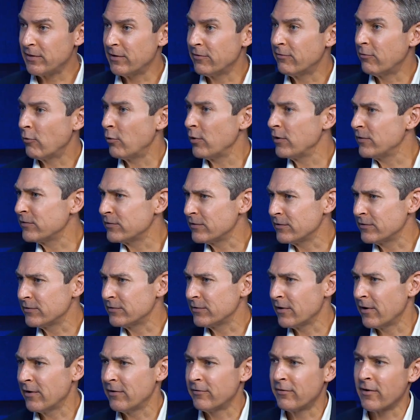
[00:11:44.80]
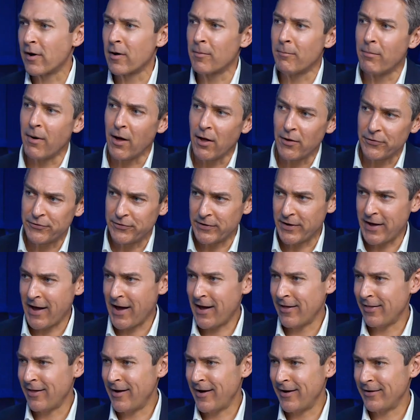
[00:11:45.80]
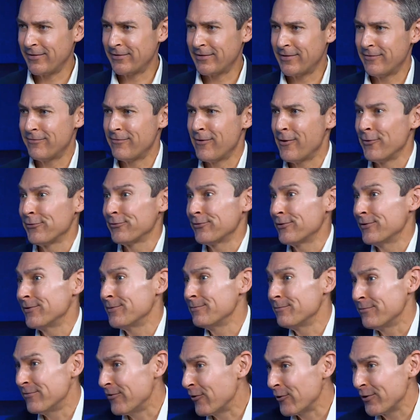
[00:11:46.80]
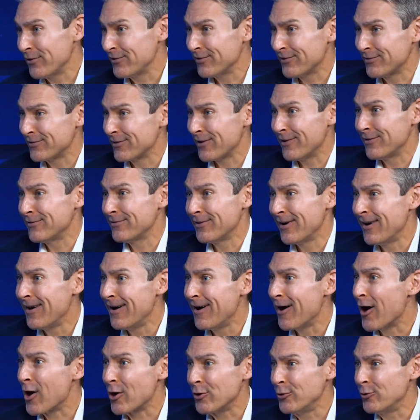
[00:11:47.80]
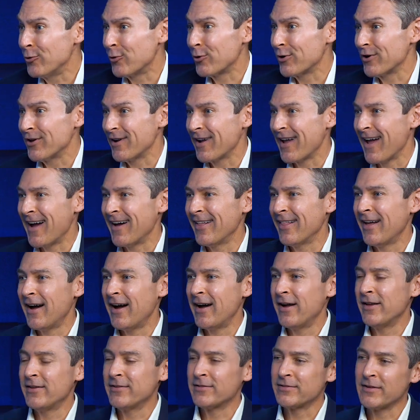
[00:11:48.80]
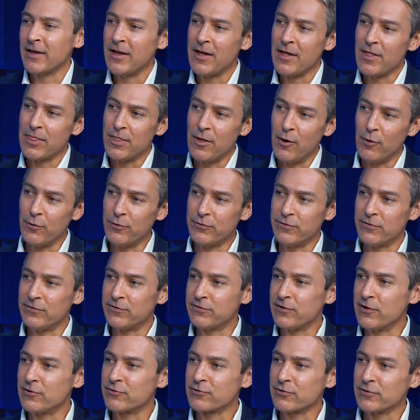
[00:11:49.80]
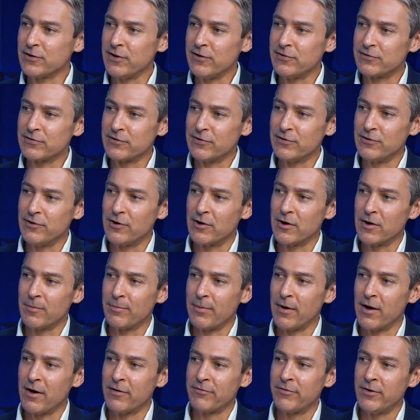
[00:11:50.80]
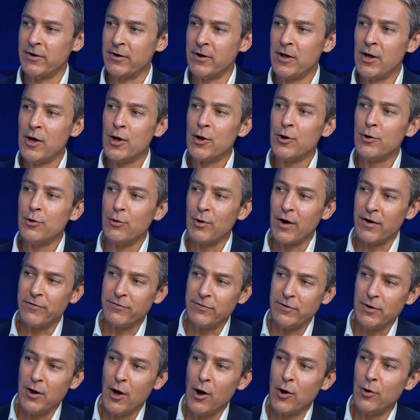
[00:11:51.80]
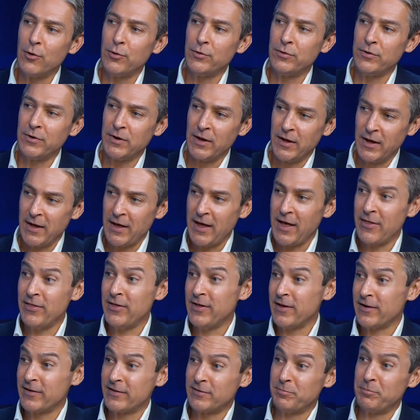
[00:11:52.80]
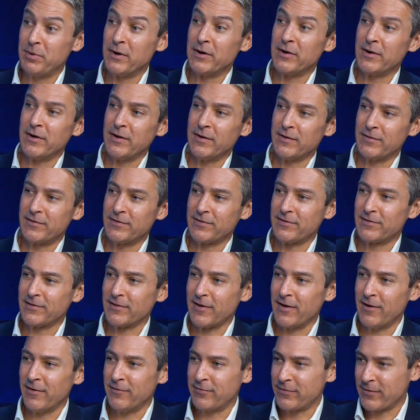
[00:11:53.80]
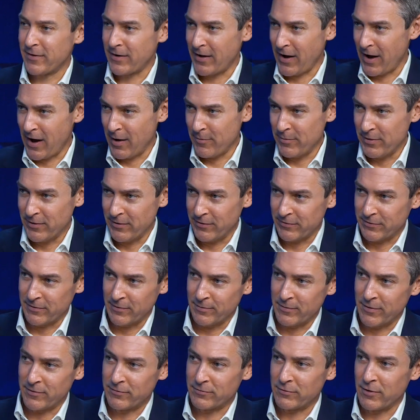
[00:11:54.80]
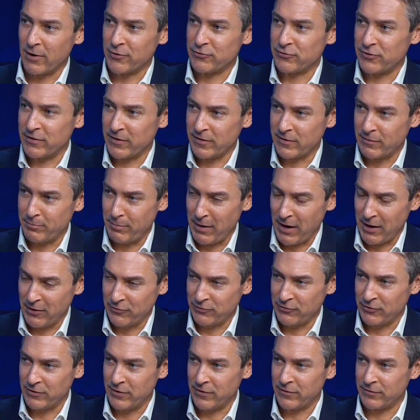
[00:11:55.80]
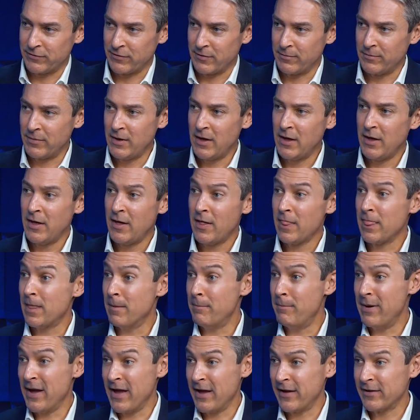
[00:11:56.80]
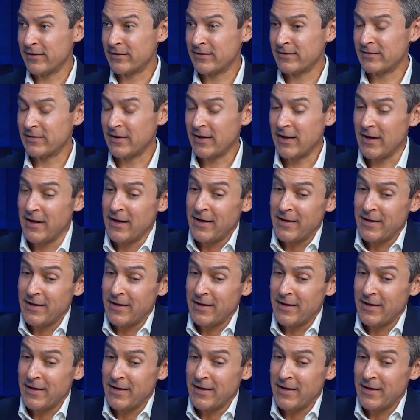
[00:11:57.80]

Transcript: the voices of our Baltic allies, the voices of our Nordic allies, those in Central and Eastern Europe often, who have known and the experience of communism, of Russian expansionism the best,